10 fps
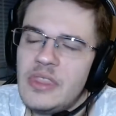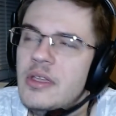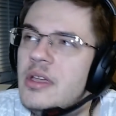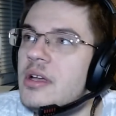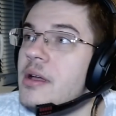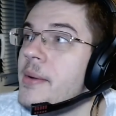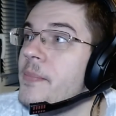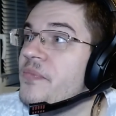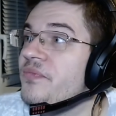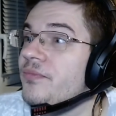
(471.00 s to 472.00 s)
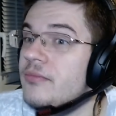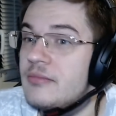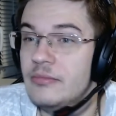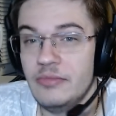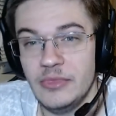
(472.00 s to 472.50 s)
um,
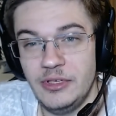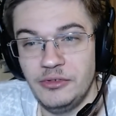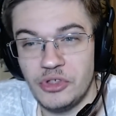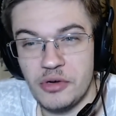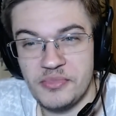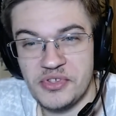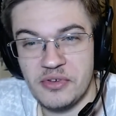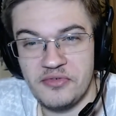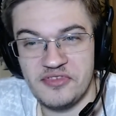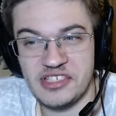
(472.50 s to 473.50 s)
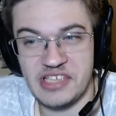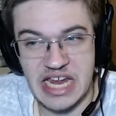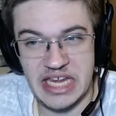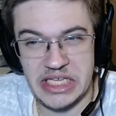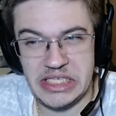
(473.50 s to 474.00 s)
in terms of
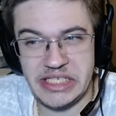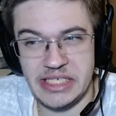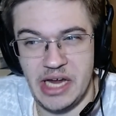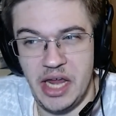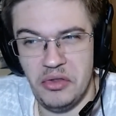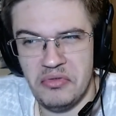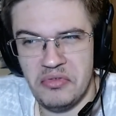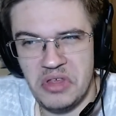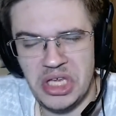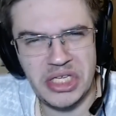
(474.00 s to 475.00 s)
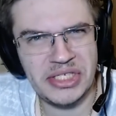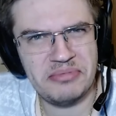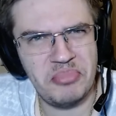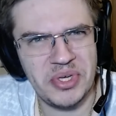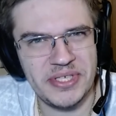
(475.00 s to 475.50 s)
science, I don't think it's
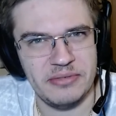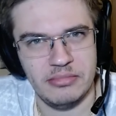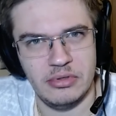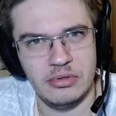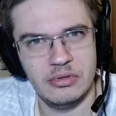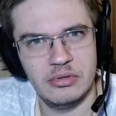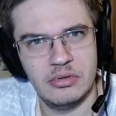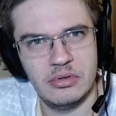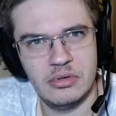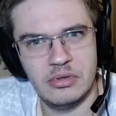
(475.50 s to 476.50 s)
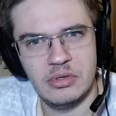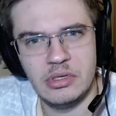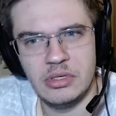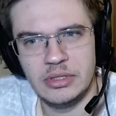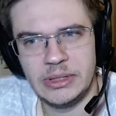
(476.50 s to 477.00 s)
possible
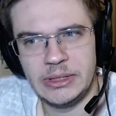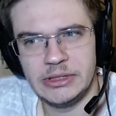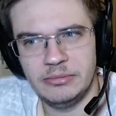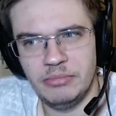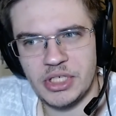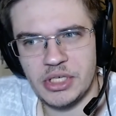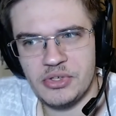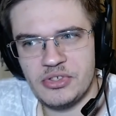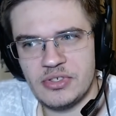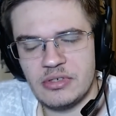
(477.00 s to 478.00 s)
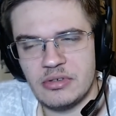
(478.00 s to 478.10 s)
because